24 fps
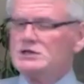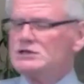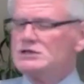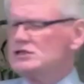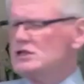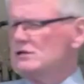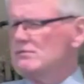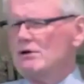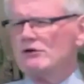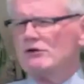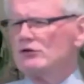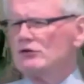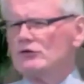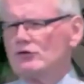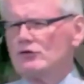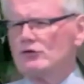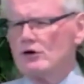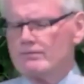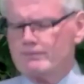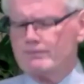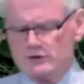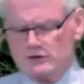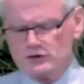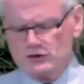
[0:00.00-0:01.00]
She
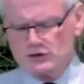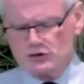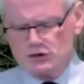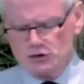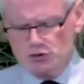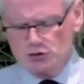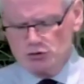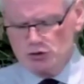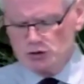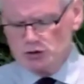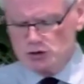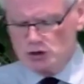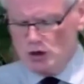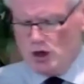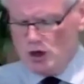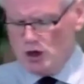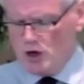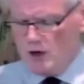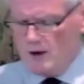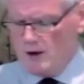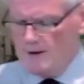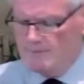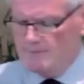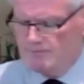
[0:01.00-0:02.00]
misinterprets Jewish
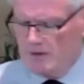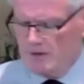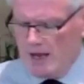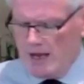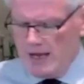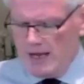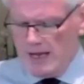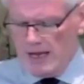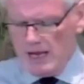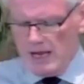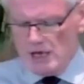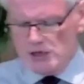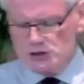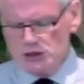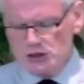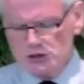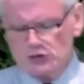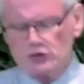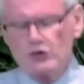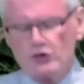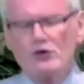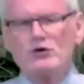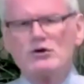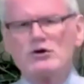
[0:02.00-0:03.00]
law, and
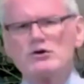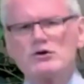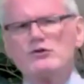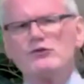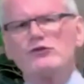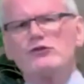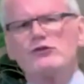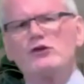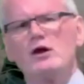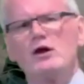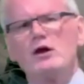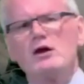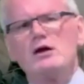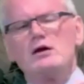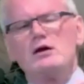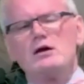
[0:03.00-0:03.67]
she turns